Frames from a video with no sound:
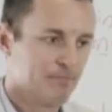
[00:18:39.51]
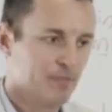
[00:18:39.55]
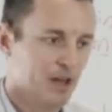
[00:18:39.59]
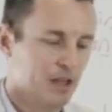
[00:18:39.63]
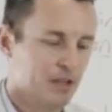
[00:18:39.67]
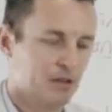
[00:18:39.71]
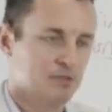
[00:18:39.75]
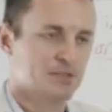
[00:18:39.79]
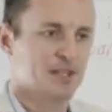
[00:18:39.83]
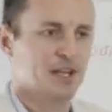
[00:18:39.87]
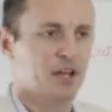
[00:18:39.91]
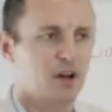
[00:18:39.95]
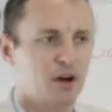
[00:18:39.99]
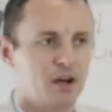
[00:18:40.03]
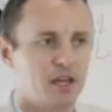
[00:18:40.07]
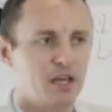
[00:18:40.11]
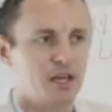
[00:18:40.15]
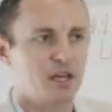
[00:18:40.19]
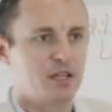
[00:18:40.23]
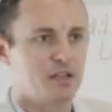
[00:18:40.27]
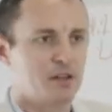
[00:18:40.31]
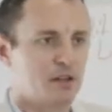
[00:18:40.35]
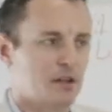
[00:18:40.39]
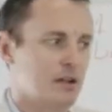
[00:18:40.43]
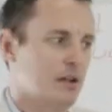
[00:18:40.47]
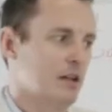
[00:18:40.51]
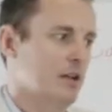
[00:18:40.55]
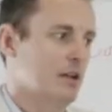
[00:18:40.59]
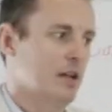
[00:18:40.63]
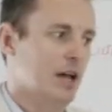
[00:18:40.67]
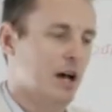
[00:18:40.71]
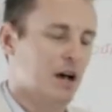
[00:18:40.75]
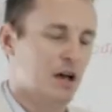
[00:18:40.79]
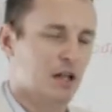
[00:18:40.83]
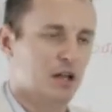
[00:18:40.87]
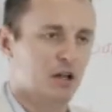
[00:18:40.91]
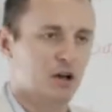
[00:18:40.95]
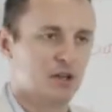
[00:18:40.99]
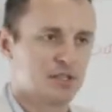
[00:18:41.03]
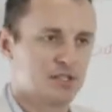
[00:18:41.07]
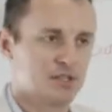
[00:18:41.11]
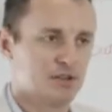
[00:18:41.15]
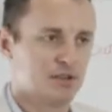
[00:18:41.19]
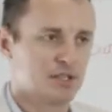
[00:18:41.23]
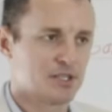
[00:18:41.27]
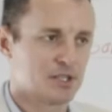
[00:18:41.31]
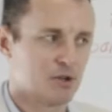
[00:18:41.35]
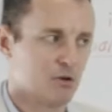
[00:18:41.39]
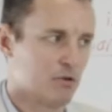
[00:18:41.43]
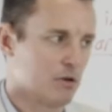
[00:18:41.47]
And they'll say, oh, yeah, da, da, da, no, I lost,
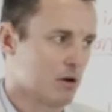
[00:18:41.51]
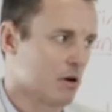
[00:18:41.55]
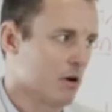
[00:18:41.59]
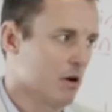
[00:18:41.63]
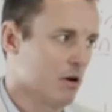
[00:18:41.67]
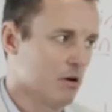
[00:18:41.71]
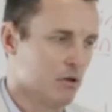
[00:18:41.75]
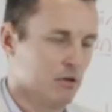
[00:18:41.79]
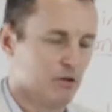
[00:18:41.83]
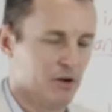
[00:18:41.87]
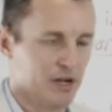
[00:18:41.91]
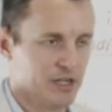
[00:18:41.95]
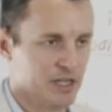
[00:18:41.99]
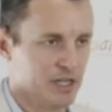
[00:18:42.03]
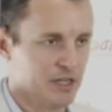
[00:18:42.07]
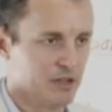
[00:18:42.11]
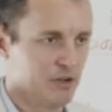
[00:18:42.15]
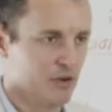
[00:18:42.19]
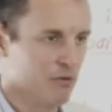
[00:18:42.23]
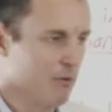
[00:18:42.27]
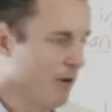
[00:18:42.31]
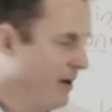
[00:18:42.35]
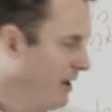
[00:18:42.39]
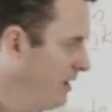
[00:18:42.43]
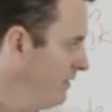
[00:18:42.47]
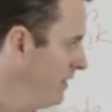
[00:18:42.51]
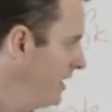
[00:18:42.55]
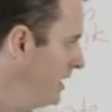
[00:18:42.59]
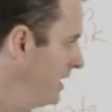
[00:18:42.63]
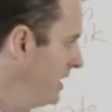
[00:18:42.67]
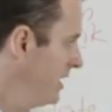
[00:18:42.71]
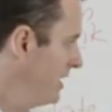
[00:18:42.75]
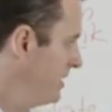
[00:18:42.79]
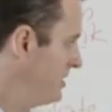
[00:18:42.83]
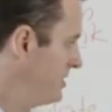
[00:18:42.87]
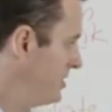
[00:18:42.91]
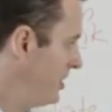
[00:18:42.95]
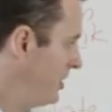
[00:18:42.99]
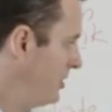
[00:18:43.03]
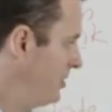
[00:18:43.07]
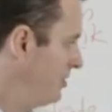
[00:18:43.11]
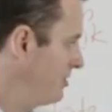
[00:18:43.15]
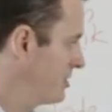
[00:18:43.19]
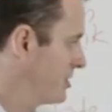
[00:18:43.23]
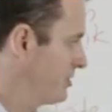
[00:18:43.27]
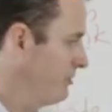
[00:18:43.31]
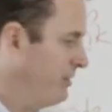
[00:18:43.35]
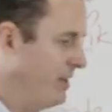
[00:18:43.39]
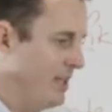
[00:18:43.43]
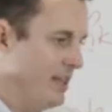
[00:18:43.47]
or I scored a goal, or I didn't, or whatever. So you're
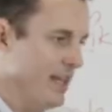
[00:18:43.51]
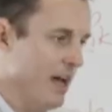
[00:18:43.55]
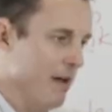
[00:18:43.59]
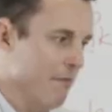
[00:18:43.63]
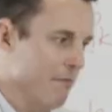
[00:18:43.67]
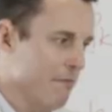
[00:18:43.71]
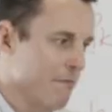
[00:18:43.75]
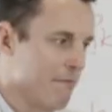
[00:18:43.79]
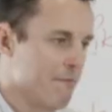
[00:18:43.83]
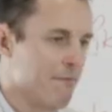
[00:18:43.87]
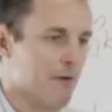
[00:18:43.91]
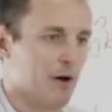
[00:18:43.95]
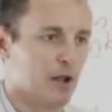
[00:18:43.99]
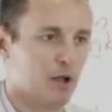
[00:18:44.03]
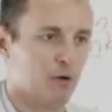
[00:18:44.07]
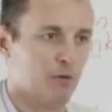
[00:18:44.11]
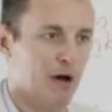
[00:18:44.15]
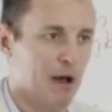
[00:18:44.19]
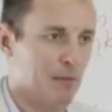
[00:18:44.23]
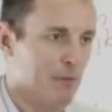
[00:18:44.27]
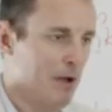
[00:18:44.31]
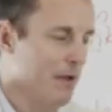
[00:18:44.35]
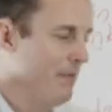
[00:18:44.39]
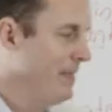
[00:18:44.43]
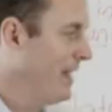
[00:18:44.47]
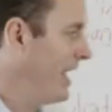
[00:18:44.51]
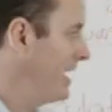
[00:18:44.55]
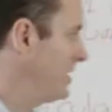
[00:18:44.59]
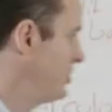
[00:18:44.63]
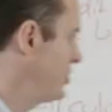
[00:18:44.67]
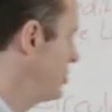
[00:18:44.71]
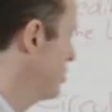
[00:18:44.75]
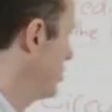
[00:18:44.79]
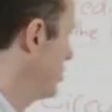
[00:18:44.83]
doing that follow up. And that